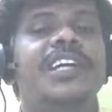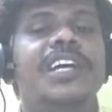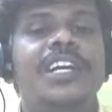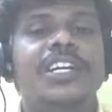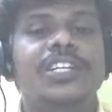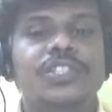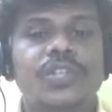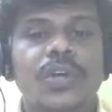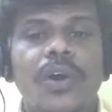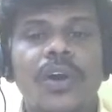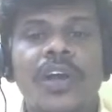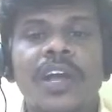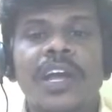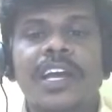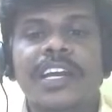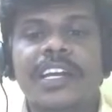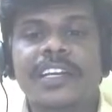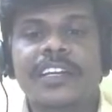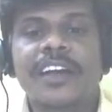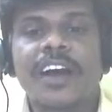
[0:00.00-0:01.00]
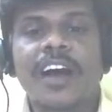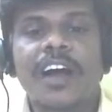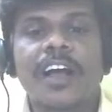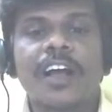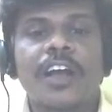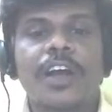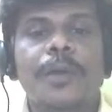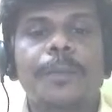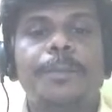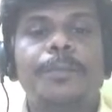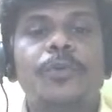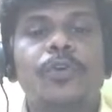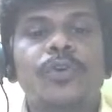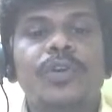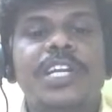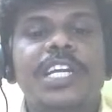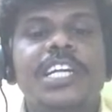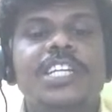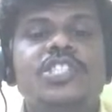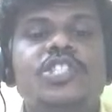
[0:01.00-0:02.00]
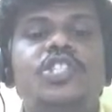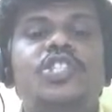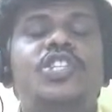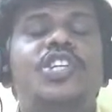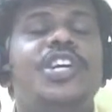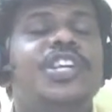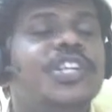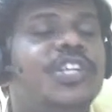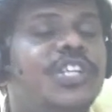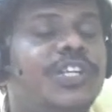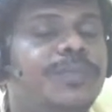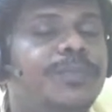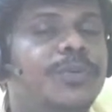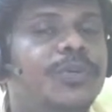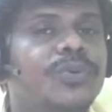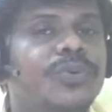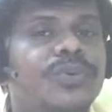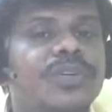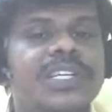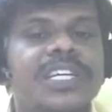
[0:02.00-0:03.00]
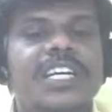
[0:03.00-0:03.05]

So here proteins contribute